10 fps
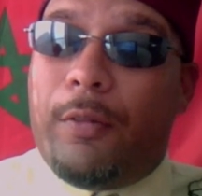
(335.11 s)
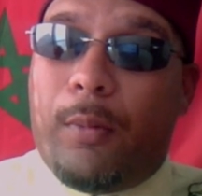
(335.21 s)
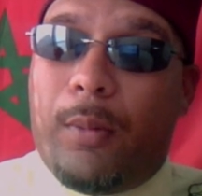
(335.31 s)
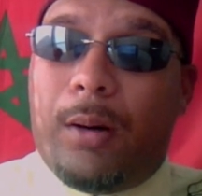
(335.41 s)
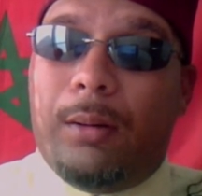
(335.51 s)
over
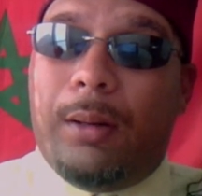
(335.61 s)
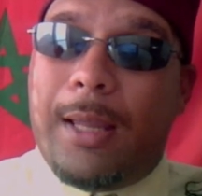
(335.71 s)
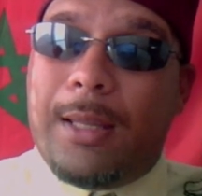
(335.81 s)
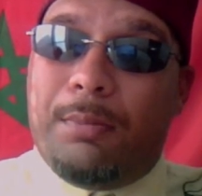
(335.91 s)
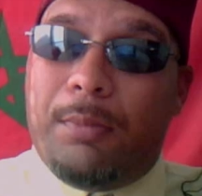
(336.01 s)
the world
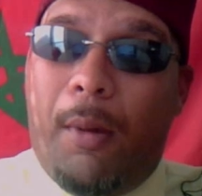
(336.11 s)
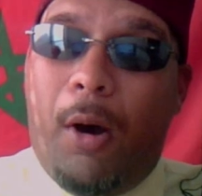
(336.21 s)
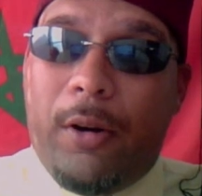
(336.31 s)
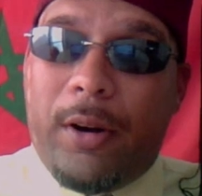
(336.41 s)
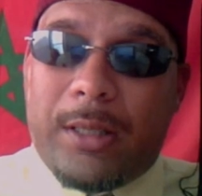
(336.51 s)
as
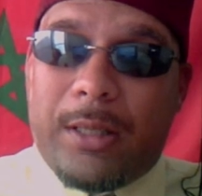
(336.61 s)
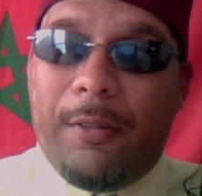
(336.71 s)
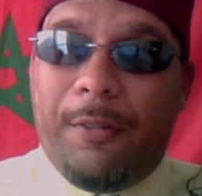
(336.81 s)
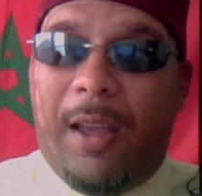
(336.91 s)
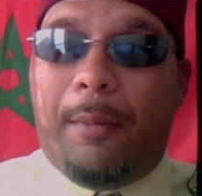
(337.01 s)
the Moorish
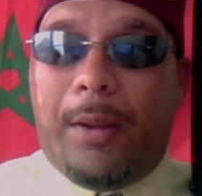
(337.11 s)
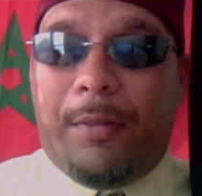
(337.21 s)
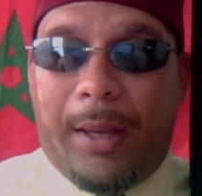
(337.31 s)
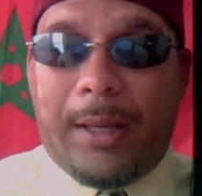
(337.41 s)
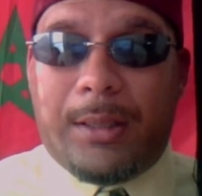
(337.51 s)
family
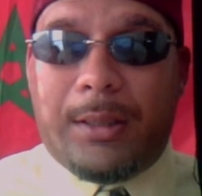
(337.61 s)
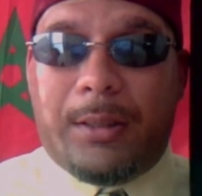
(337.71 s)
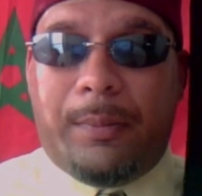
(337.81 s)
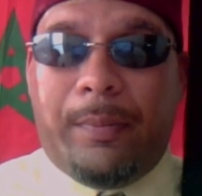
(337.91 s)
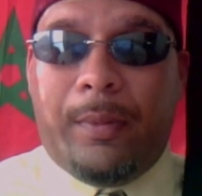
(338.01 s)
of nations.